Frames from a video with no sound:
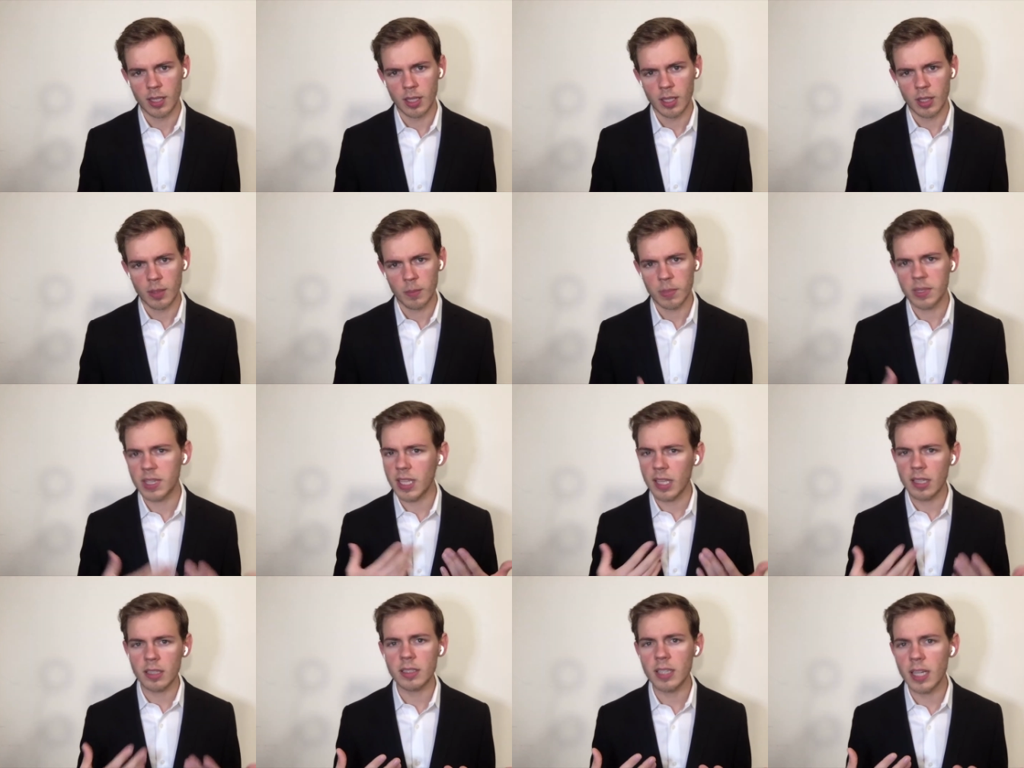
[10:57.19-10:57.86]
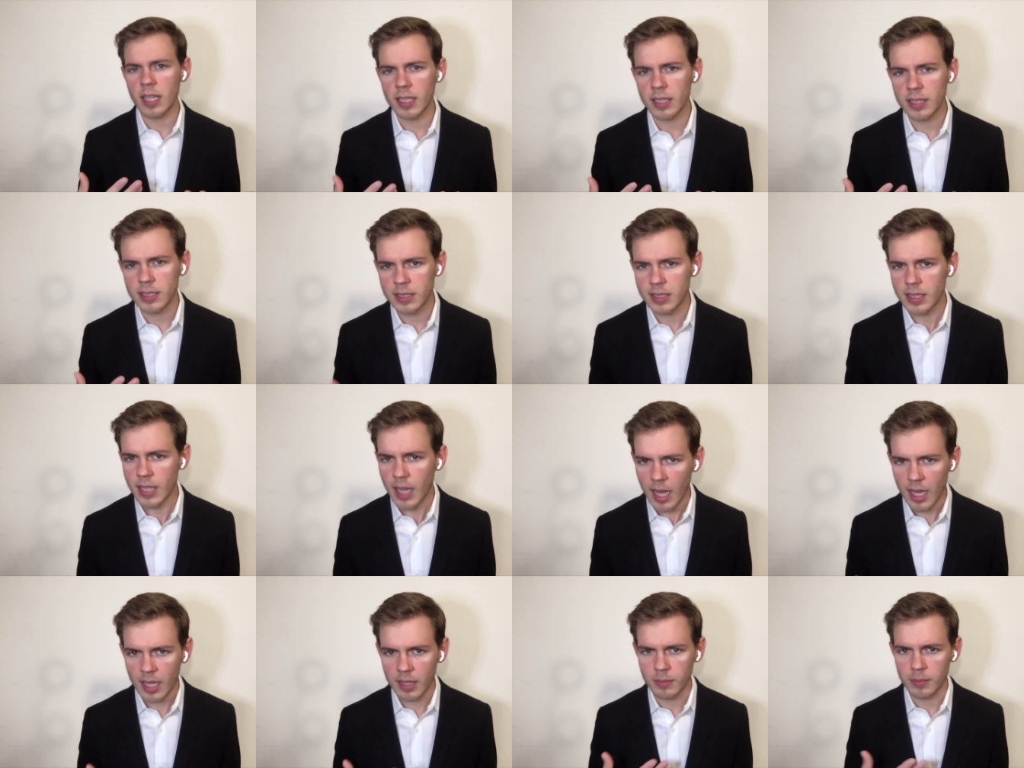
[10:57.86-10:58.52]
But the internet is
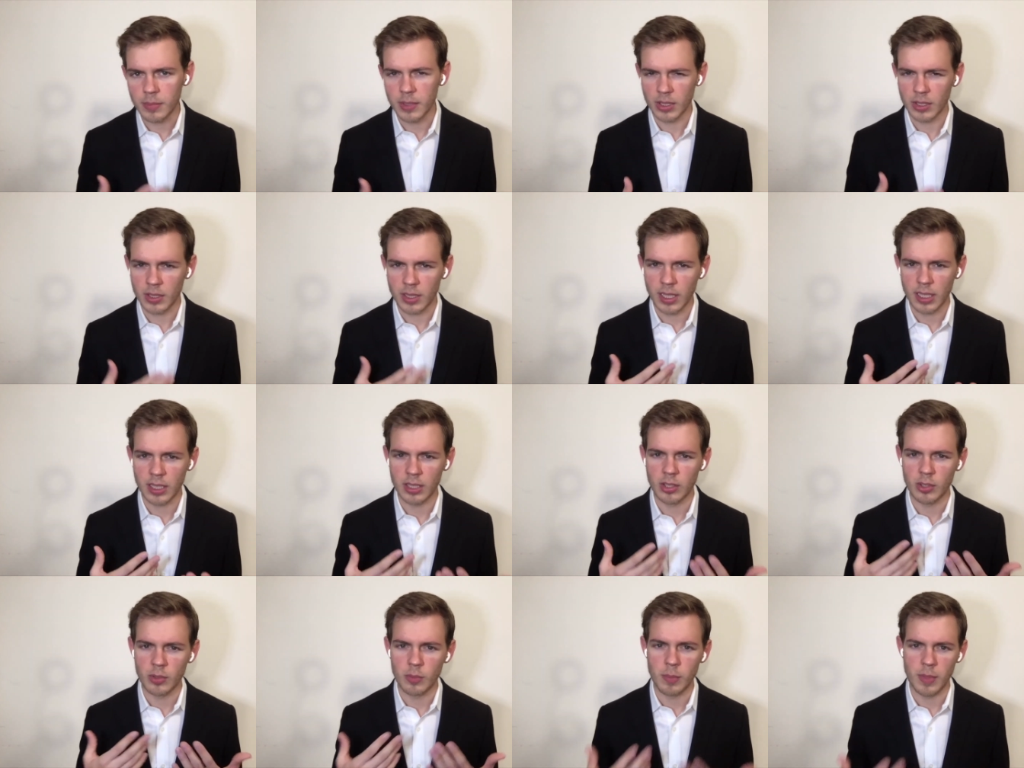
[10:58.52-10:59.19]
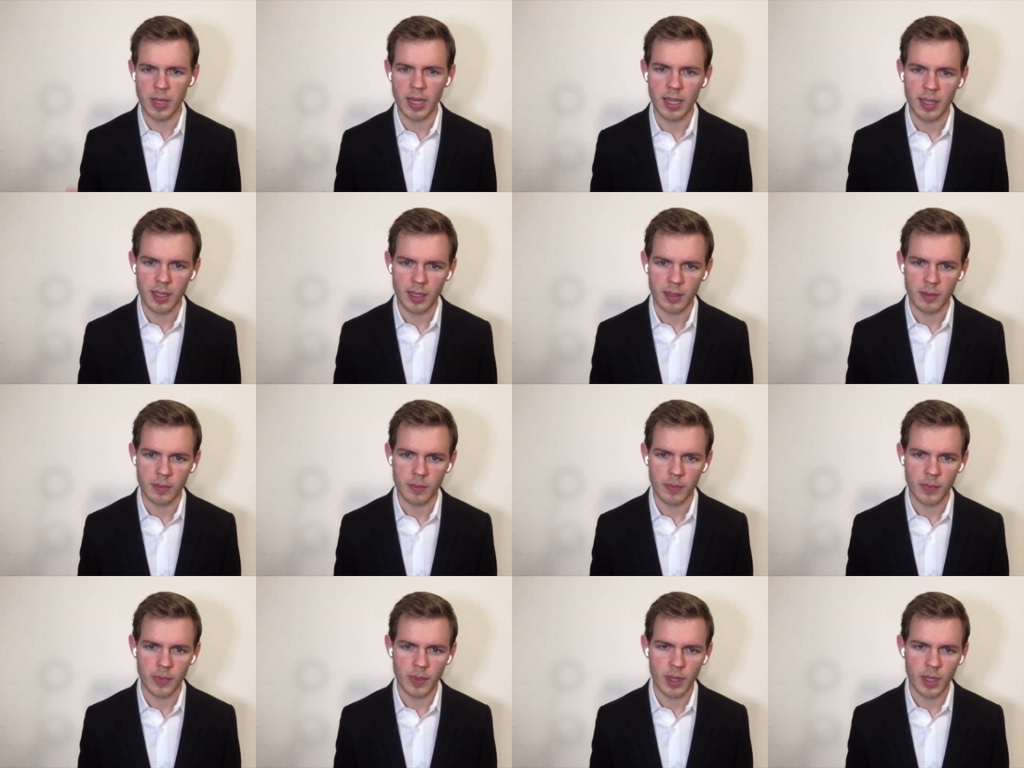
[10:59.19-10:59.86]
not merely a new medium.
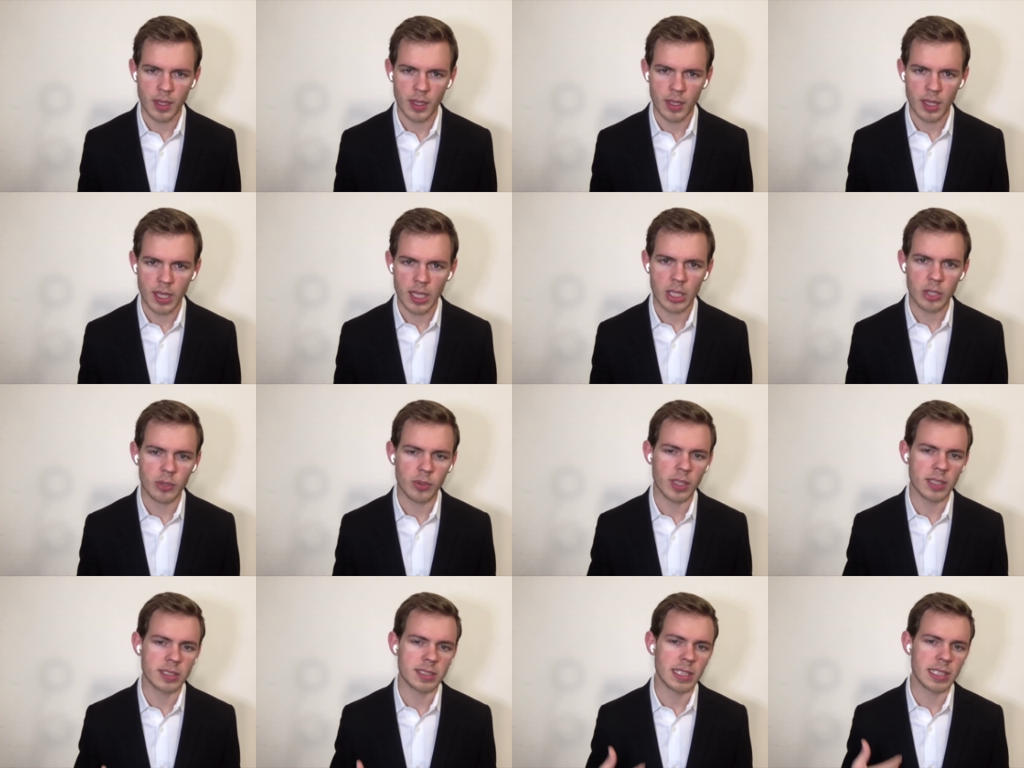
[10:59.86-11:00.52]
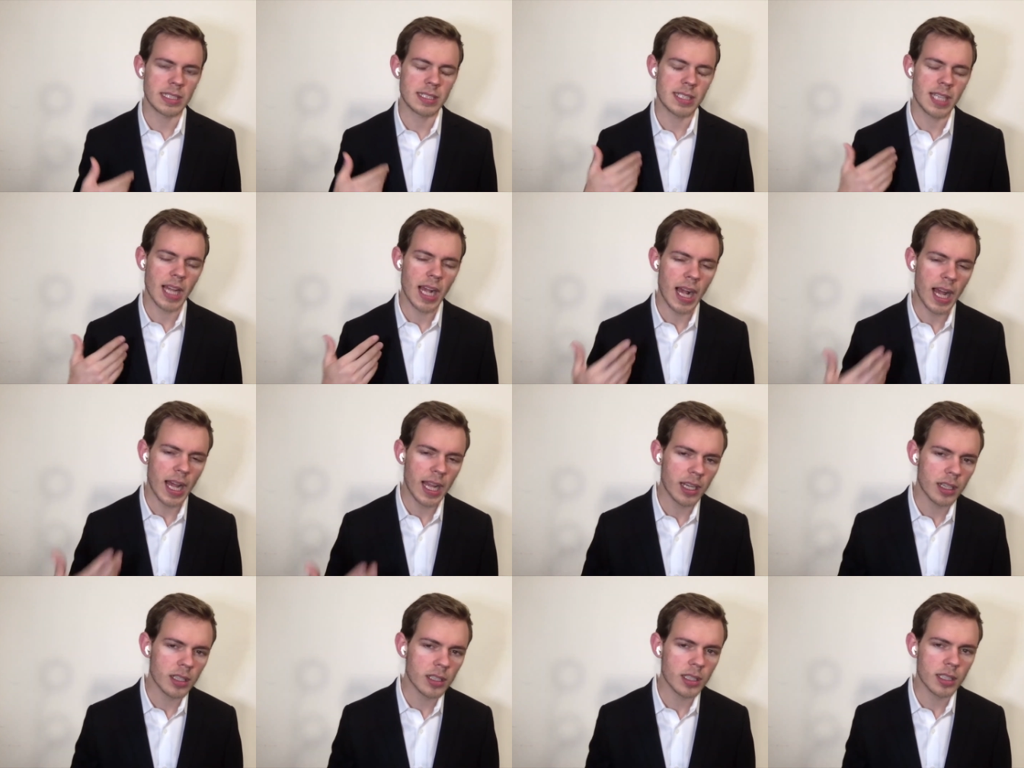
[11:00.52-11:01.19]
It creates
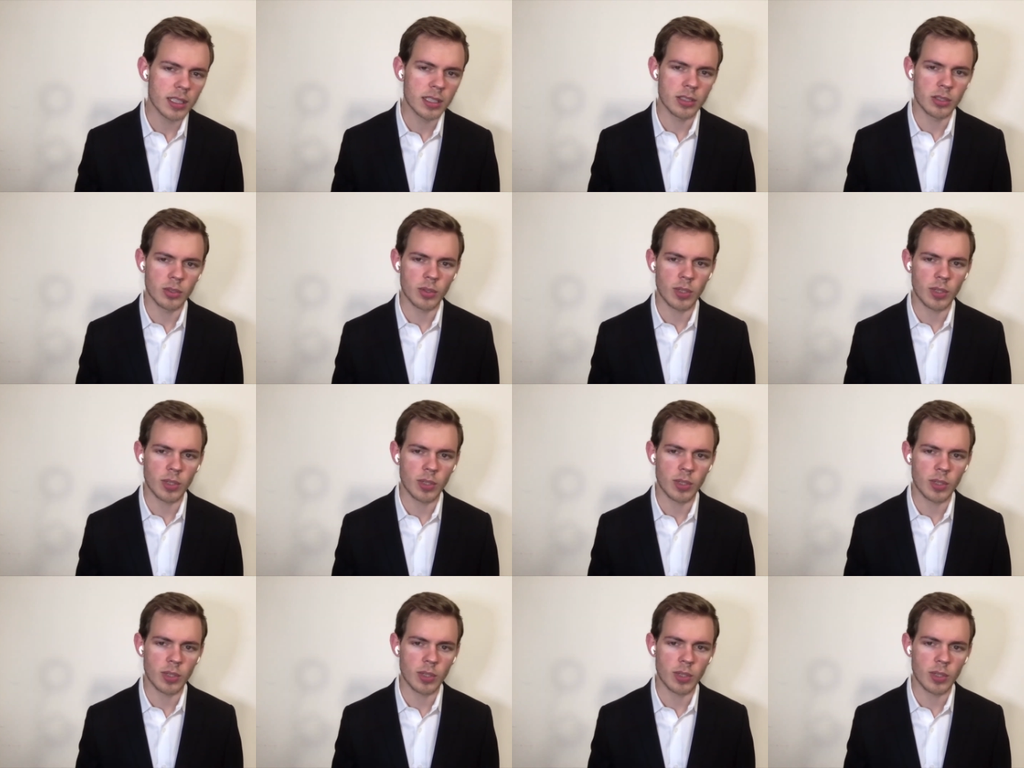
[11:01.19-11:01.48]
entirely new